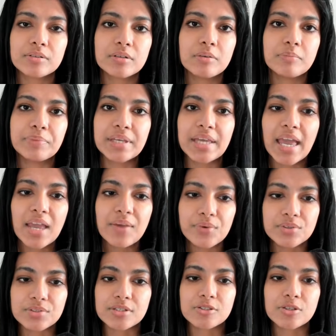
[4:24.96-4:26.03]

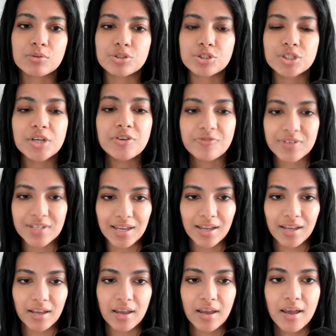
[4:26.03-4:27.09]
behaviors is so
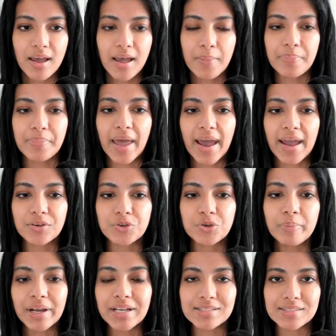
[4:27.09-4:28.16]
shifting that you
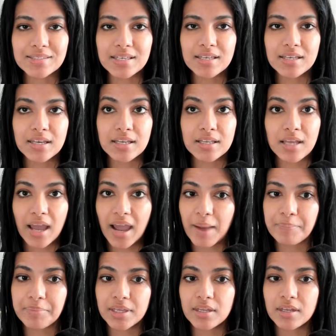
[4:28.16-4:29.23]
might see it
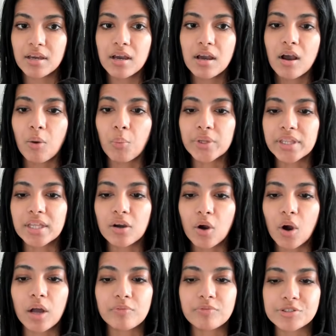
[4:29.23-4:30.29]
happen within a
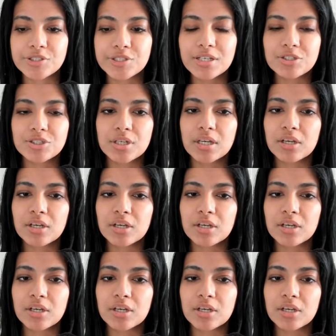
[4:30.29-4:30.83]
conversation.